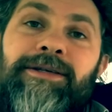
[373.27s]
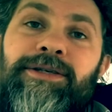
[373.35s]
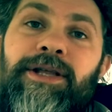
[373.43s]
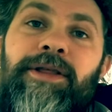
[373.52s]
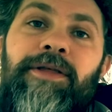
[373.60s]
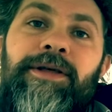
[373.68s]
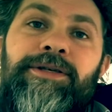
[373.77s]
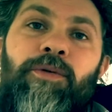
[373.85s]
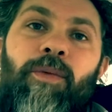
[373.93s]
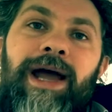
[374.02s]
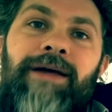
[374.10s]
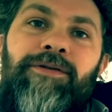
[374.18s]
there's a
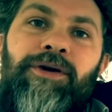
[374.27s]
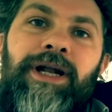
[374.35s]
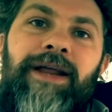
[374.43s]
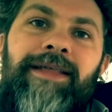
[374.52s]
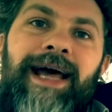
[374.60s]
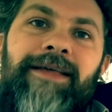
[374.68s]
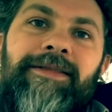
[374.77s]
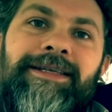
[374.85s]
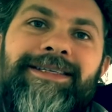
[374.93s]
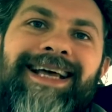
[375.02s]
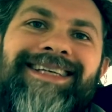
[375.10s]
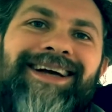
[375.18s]
way of looking at that
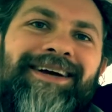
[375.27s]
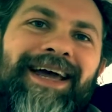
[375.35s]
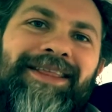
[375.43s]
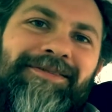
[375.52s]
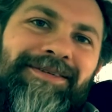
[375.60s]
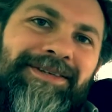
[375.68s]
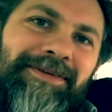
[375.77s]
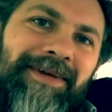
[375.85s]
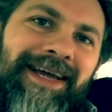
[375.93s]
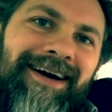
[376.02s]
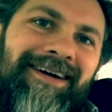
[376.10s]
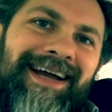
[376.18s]
says I get the ones that we
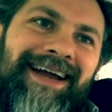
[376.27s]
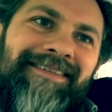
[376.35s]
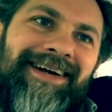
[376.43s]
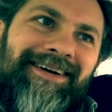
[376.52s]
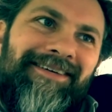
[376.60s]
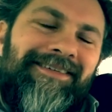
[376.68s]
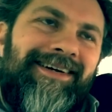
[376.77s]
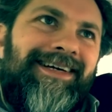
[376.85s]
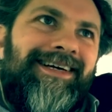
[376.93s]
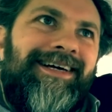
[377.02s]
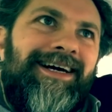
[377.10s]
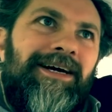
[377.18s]
can't get rid of.
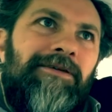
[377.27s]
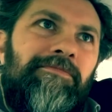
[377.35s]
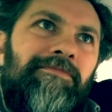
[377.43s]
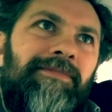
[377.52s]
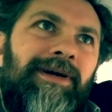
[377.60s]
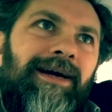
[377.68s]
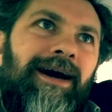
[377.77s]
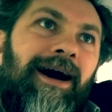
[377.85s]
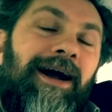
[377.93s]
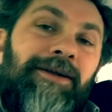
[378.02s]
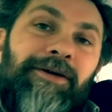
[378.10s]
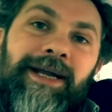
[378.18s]

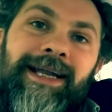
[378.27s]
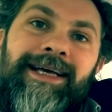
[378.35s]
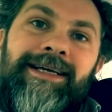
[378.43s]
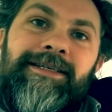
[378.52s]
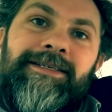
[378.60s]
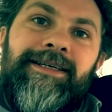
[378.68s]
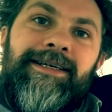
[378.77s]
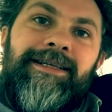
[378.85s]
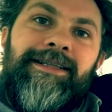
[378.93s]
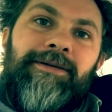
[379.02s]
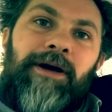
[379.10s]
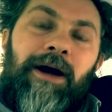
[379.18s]
I look at it as
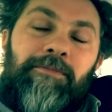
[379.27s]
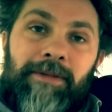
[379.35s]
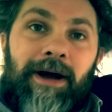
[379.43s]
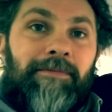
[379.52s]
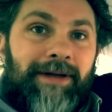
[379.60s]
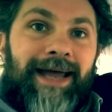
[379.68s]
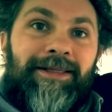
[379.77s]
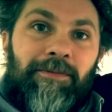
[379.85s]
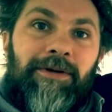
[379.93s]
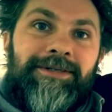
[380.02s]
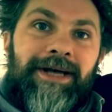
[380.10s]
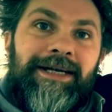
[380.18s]
I'm getting the
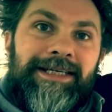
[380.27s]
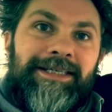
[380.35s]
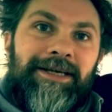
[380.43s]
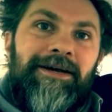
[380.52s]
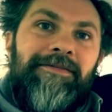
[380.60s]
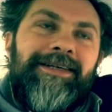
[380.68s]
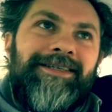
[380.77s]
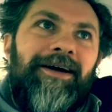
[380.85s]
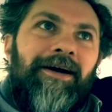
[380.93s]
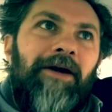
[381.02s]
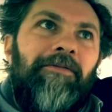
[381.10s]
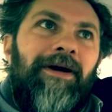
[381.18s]
ones that I deserve, because
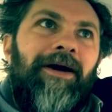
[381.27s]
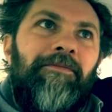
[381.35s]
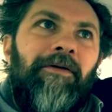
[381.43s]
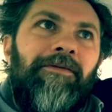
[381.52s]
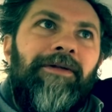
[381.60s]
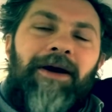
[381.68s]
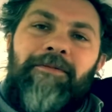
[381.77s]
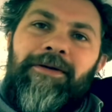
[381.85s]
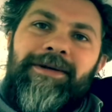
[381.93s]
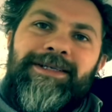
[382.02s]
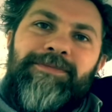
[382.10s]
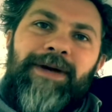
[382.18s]
I
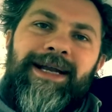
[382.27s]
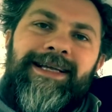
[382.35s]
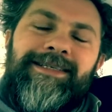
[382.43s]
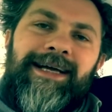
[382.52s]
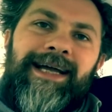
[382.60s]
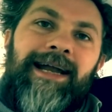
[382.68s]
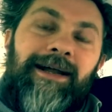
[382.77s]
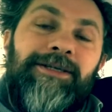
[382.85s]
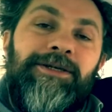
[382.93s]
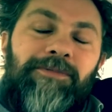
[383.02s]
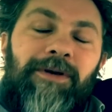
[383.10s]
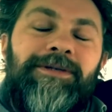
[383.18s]
want as many as I can. I
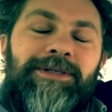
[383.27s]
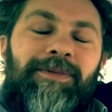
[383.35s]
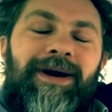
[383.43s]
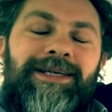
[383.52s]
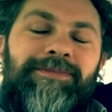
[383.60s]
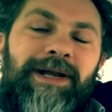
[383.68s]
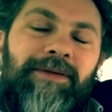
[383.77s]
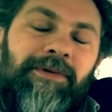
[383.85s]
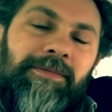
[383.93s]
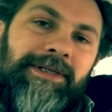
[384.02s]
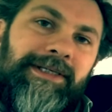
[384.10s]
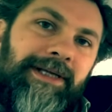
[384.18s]
do want to buy as many
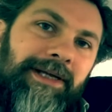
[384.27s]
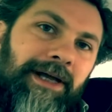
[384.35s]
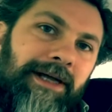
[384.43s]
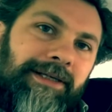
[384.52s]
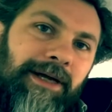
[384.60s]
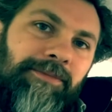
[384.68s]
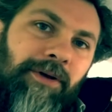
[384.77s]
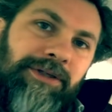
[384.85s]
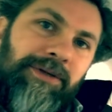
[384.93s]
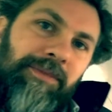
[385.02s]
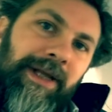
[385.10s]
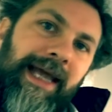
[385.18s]
properties as I
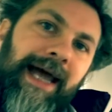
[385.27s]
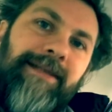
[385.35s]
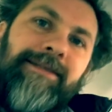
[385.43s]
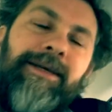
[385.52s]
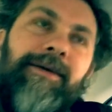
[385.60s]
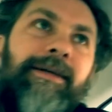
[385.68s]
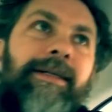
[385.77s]
possibly can. So